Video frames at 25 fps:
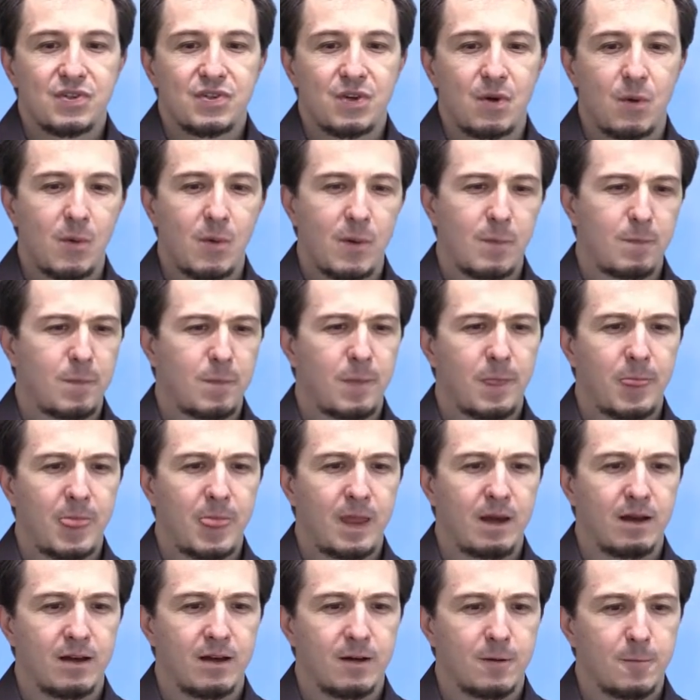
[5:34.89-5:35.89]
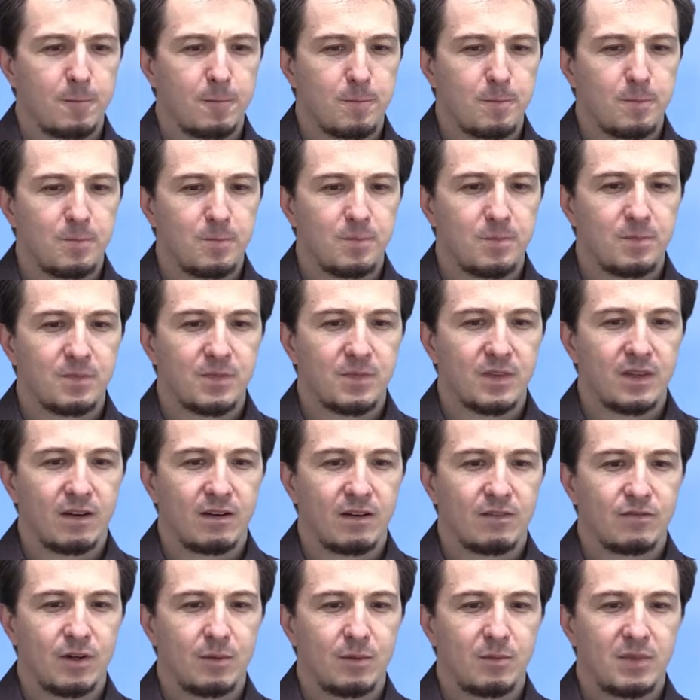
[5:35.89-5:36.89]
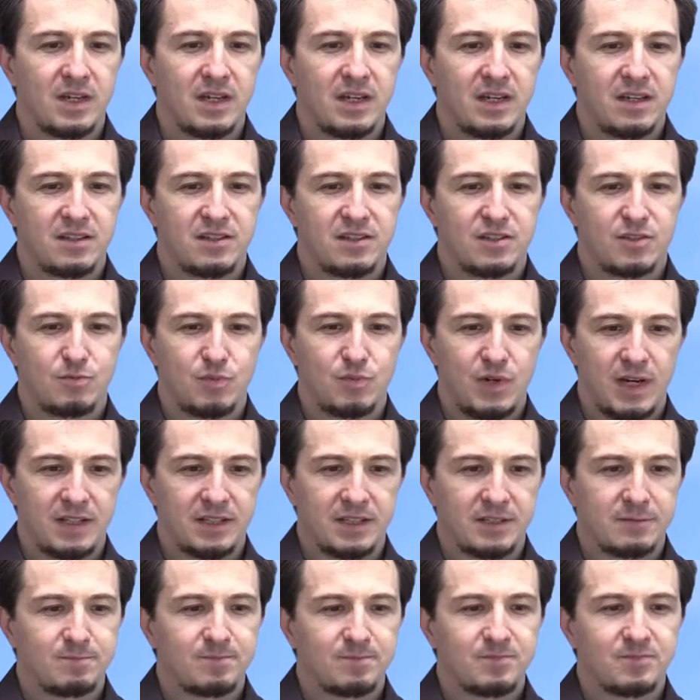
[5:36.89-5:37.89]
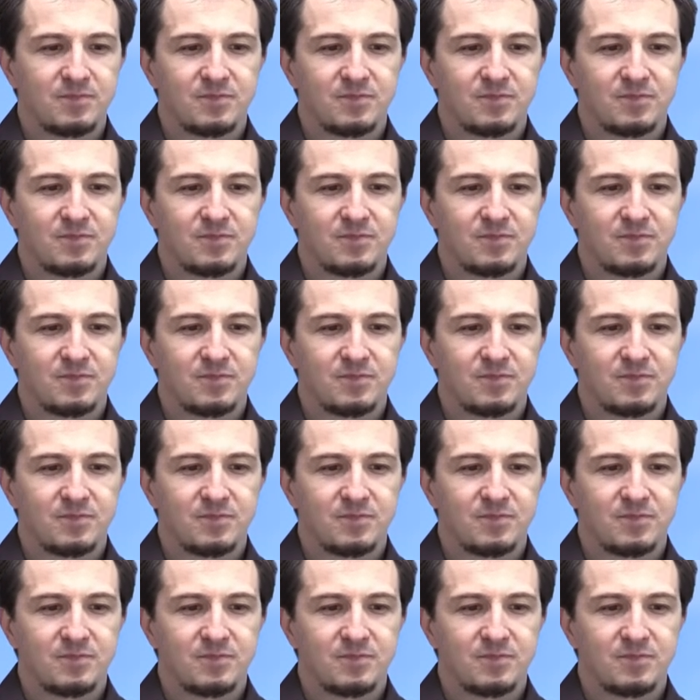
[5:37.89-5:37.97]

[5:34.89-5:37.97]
so from there it spread.